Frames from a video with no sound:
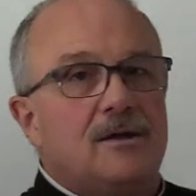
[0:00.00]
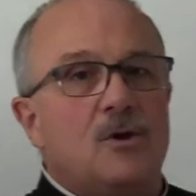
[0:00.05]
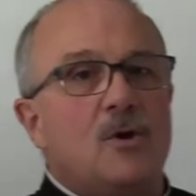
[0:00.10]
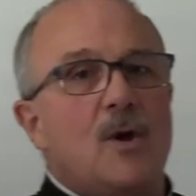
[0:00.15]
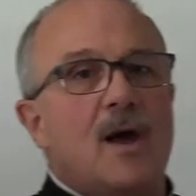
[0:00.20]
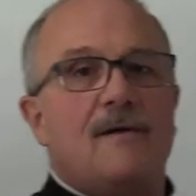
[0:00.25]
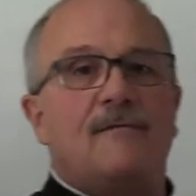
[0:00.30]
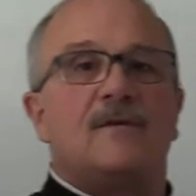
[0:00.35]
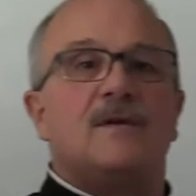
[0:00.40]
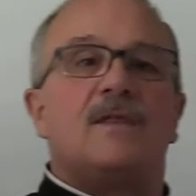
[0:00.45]
You
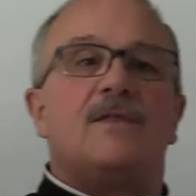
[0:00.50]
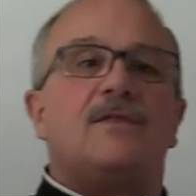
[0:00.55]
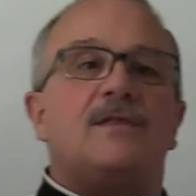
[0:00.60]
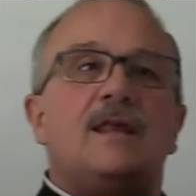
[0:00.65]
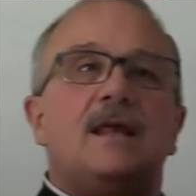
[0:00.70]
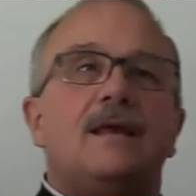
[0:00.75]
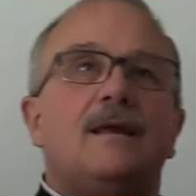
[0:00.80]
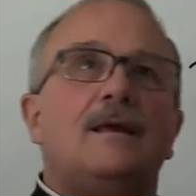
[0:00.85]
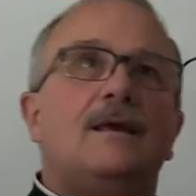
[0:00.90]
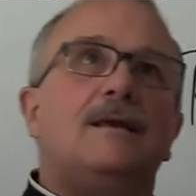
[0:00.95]
have
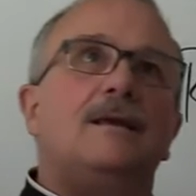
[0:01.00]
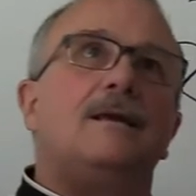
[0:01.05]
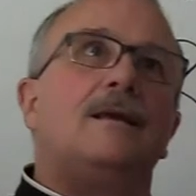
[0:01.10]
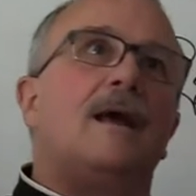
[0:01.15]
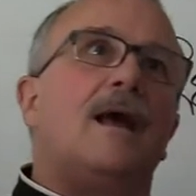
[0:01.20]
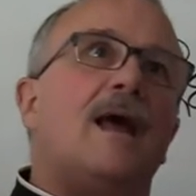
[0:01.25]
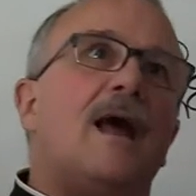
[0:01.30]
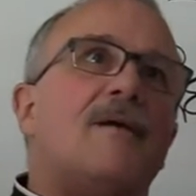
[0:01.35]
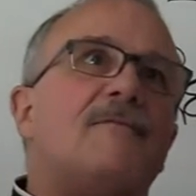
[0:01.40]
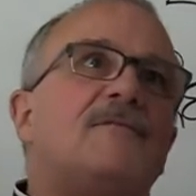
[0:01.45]
the
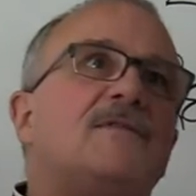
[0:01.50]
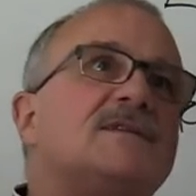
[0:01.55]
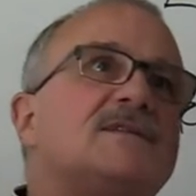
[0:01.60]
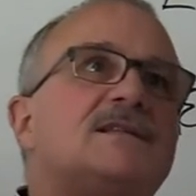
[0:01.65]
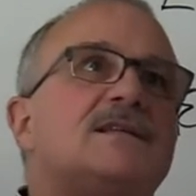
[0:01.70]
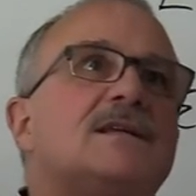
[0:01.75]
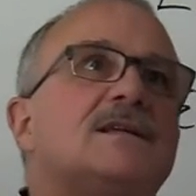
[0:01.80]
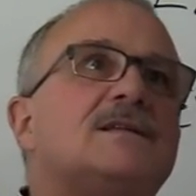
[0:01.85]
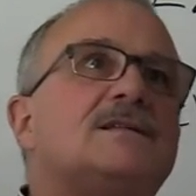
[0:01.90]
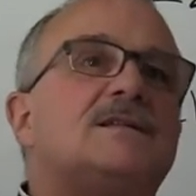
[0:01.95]

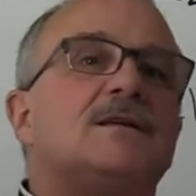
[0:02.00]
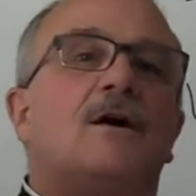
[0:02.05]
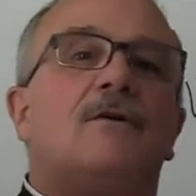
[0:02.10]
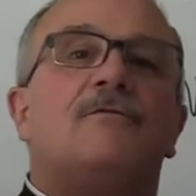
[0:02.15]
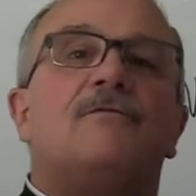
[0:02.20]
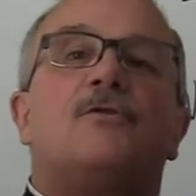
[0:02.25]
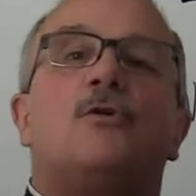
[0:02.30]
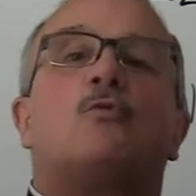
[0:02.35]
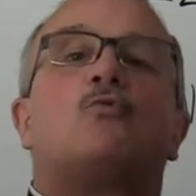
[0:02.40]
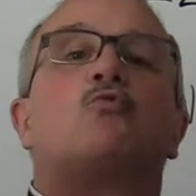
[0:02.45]
emphasis
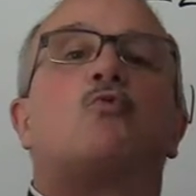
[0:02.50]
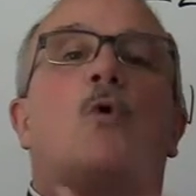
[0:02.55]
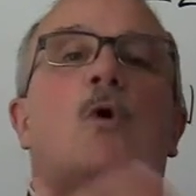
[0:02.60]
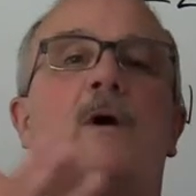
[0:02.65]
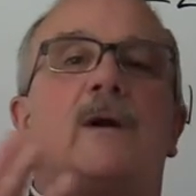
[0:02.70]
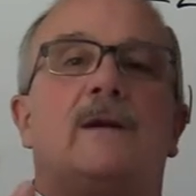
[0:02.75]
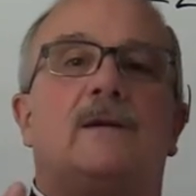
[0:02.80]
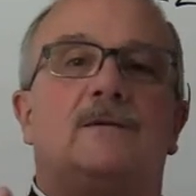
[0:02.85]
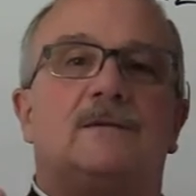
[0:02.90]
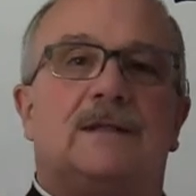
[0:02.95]
of the
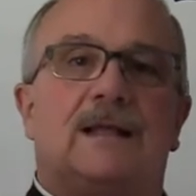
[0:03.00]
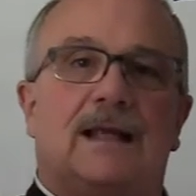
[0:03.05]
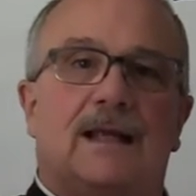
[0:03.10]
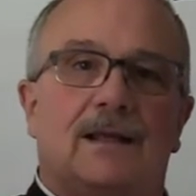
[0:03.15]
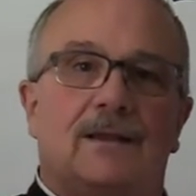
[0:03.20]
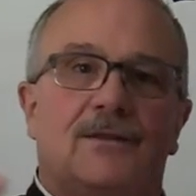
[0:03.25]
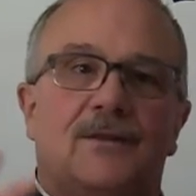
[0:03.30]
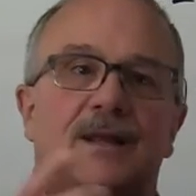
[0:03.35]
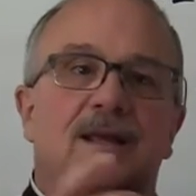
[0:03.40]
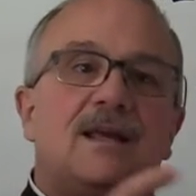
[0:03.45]

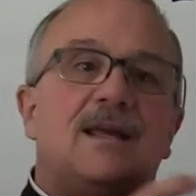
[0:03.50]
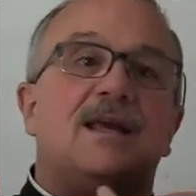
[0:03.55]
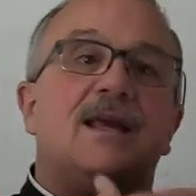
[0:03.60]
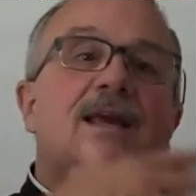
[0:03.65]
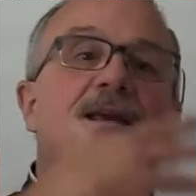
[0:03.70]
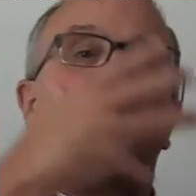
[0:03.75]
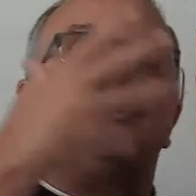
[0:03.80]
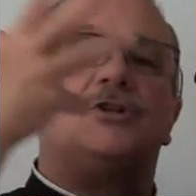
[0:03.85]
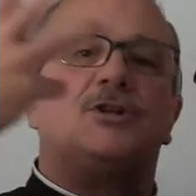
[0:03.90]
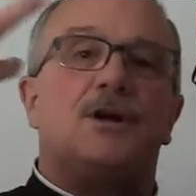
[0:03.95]
royalty, the
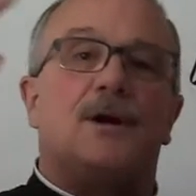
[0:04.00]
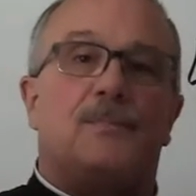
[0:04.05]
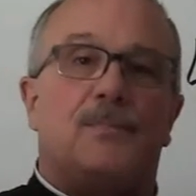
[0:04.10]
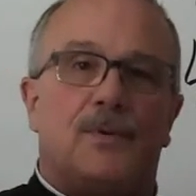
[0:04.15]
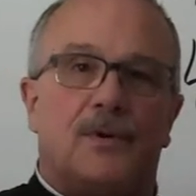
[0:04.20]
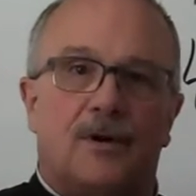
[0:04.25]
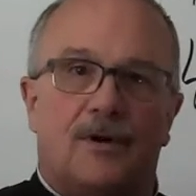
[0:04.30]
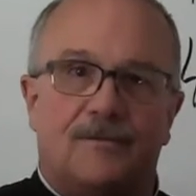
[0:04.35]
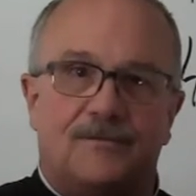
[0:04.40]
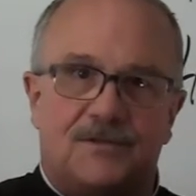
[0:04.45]
kingship
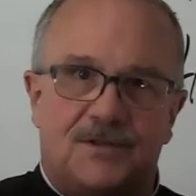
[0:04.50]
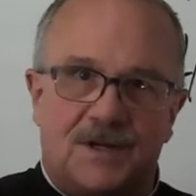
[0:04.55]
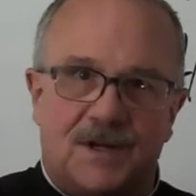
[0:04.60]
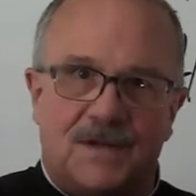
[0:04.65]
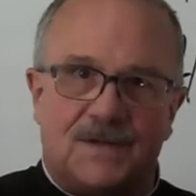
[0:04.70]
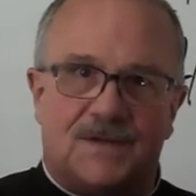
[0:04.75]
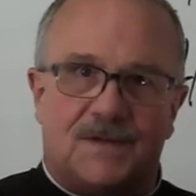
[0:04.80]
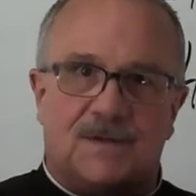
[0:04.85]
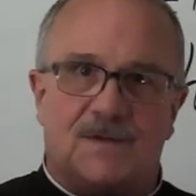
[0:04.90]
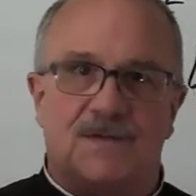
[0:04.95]
of
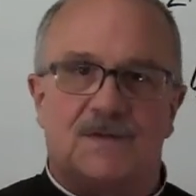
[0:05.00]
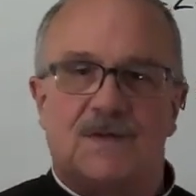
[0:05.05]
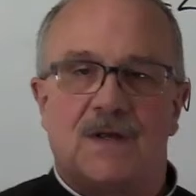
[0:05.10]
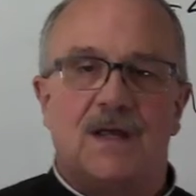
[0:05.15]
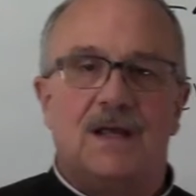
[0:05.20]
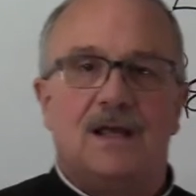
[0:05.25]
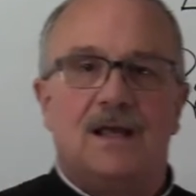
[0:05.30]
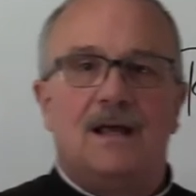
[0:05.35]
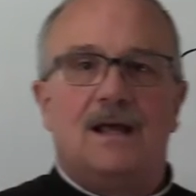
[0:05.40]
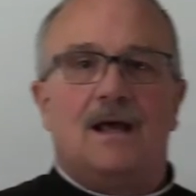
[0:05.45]
Jesus,
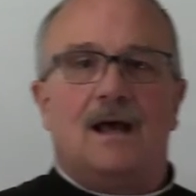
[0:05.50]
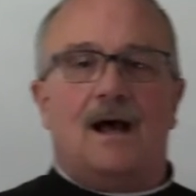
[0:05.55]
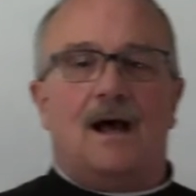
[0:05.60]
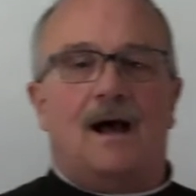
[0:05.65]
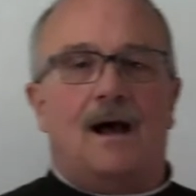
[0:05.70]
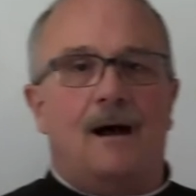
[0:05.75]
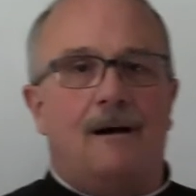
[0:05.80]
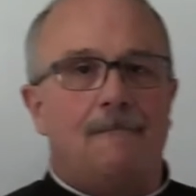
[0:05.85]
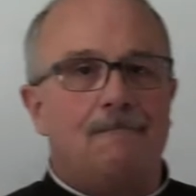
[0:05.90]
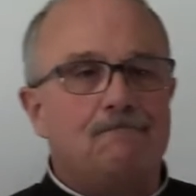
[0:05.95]

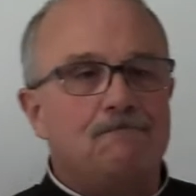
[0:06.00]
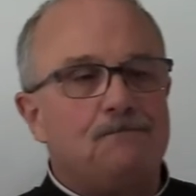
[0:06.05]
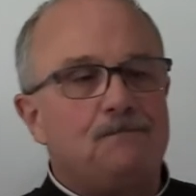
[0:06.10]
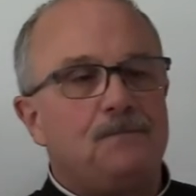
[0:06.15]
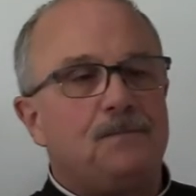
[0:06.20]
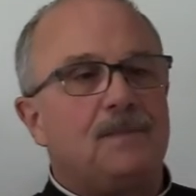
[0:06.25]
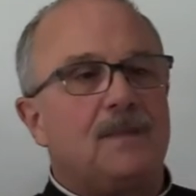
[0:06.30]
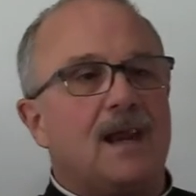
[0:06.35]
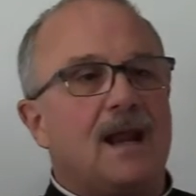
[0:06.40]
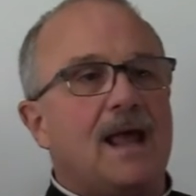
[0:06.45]

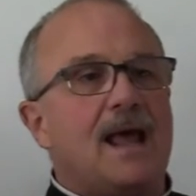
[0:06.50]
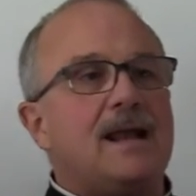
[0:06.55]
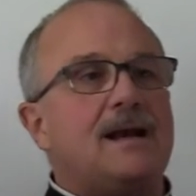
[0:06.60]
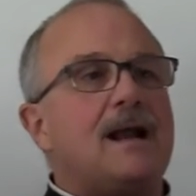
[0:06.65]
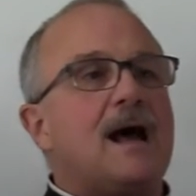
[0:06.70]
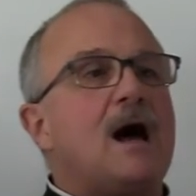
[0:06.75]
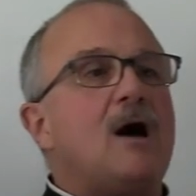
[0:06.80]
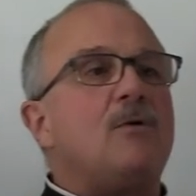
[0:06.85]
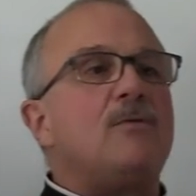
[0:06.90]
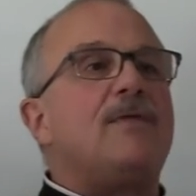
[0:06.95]
and
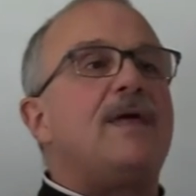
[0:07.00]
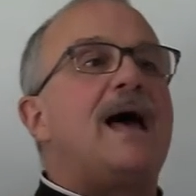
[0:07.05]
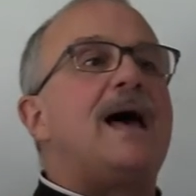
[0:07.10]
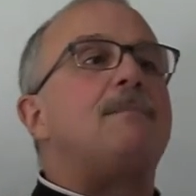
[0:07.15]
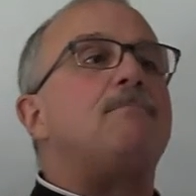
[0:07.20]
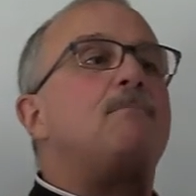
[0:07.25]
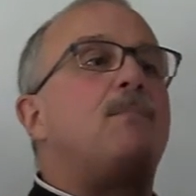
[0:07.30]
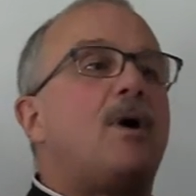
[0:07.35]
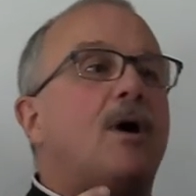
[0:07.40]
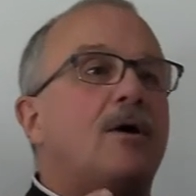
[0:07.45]
how
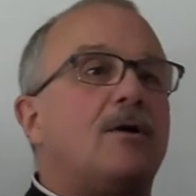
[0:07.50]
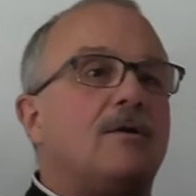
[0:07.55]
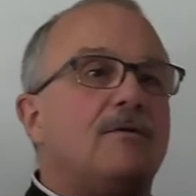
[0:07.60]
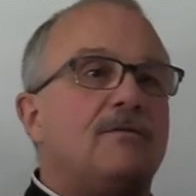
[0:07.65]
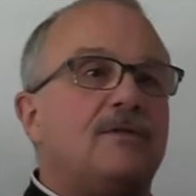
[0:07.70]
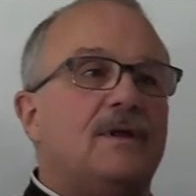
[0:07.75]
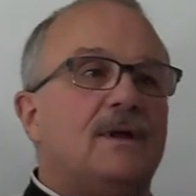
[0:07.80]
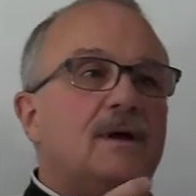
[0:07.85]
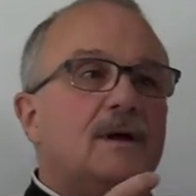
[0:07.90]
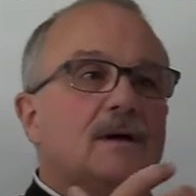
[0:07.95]
that part
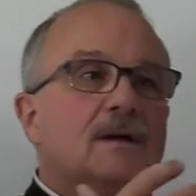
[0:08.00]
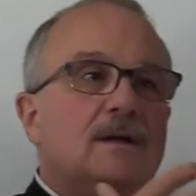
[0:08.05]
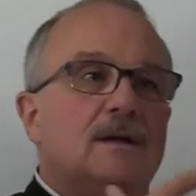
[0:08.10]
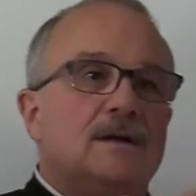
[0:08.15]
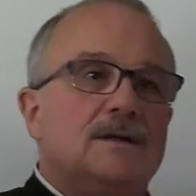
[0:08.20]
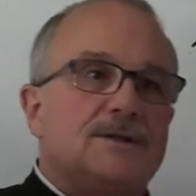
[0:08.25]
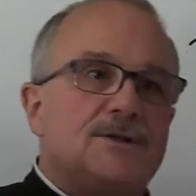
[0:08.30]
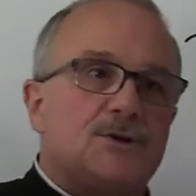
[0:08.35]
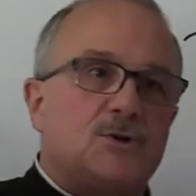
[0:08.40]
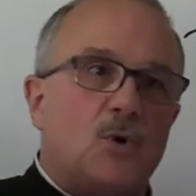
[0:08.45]
of the
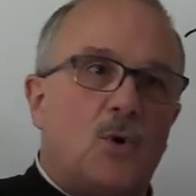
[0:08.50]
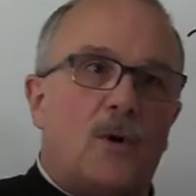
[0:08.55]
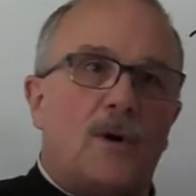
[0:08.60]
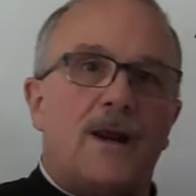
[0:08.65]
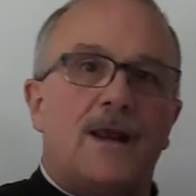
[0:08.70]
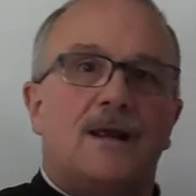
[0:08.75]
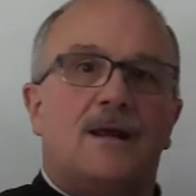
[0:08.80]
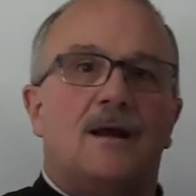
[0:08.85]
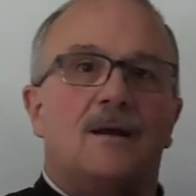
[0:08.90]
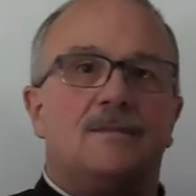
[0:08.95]

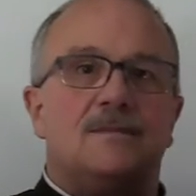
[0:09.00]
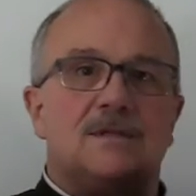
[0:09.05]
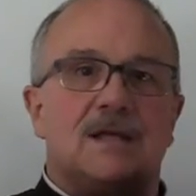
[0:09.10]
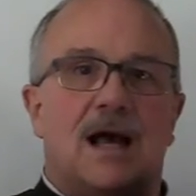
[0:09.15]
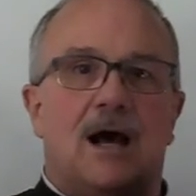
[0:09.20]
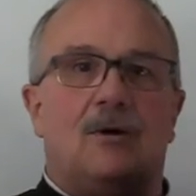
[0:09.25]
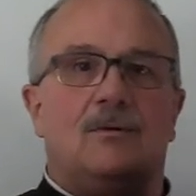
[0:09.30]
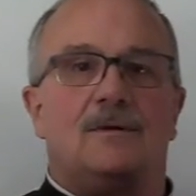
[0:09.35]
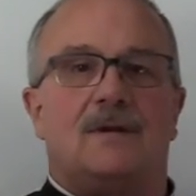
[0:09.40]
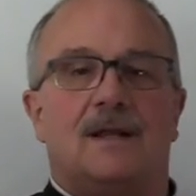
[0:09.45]
story comes
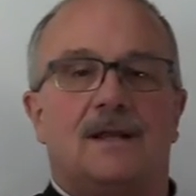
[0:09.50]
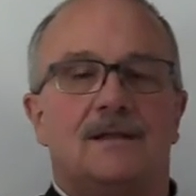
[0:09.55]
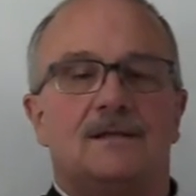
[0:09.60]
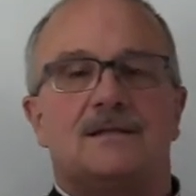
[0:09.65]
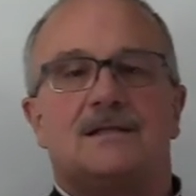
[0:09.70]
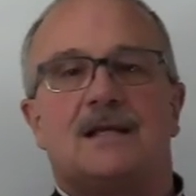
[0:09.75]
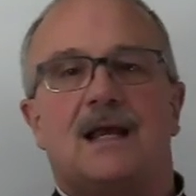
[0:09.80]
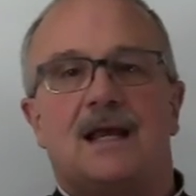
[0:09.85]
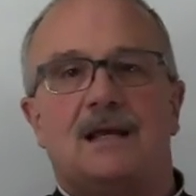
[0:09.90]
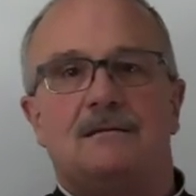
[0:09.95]
out in
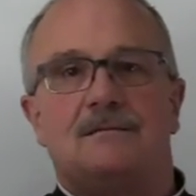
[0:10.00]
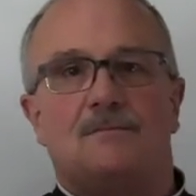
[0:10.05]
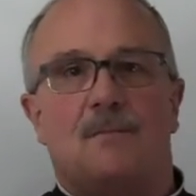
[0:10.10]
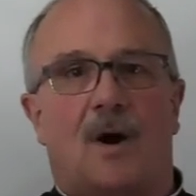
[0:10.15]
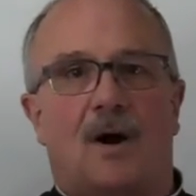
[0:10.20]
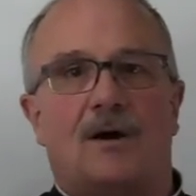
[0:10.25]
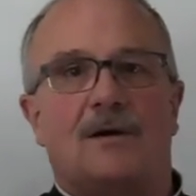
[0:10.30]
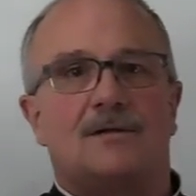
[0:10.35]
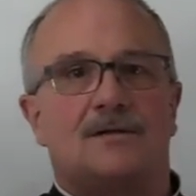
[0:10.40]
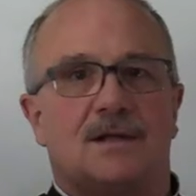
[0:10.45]
St.
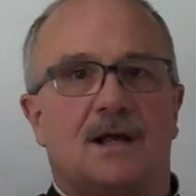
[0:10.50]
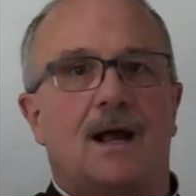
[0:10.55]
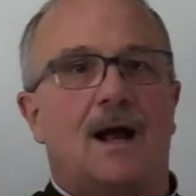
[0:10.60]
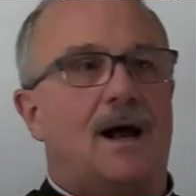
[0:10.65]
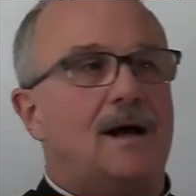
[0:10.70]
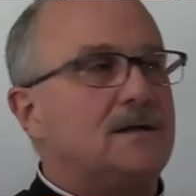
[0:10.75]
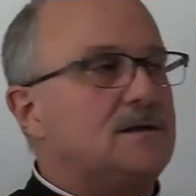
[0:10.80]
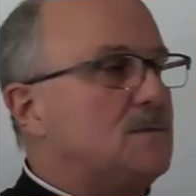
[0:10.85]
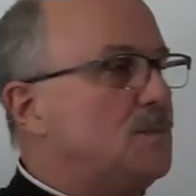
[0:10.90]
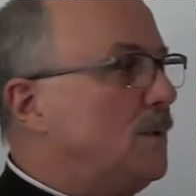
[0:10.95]
Mark's
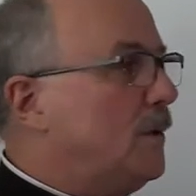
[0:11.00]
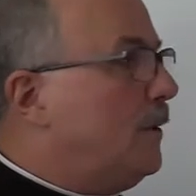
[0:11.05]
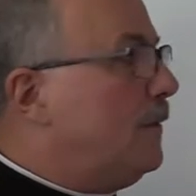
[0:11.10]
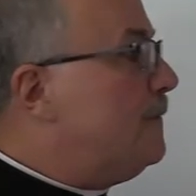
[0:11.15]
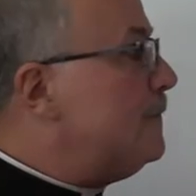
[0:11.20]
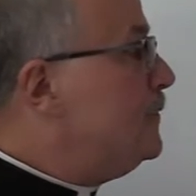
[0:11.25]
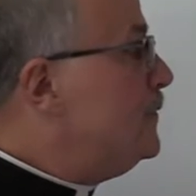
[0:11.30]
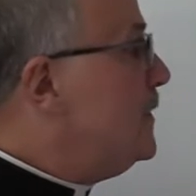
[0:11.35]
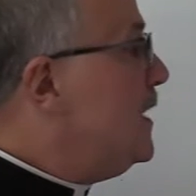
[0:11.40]
gospel,